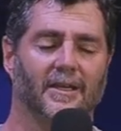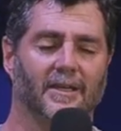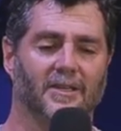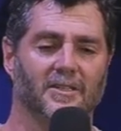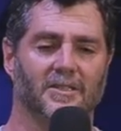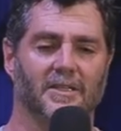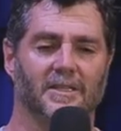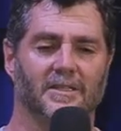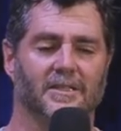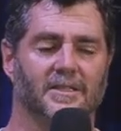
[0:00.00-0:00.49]
in
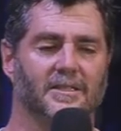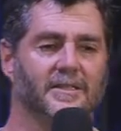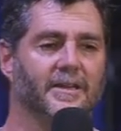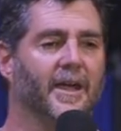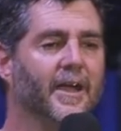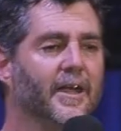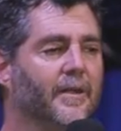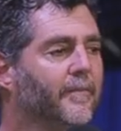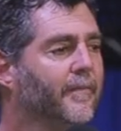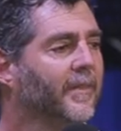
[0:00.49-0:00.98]
Jesus'
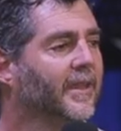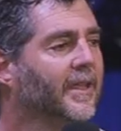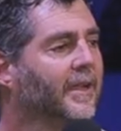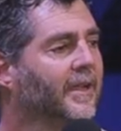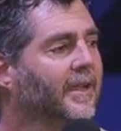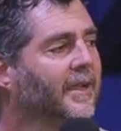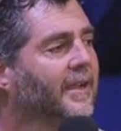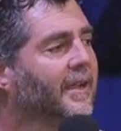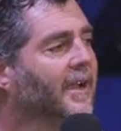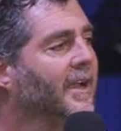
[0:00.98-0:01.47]
name.
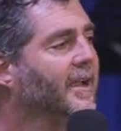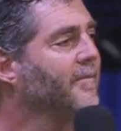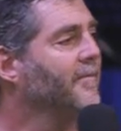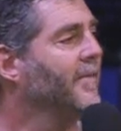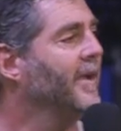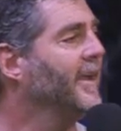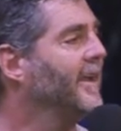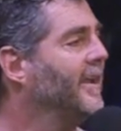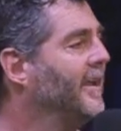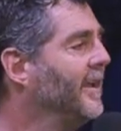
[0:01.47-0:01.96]

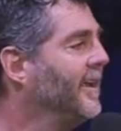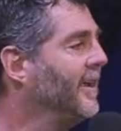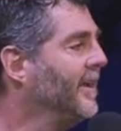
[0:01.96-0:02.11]
Amen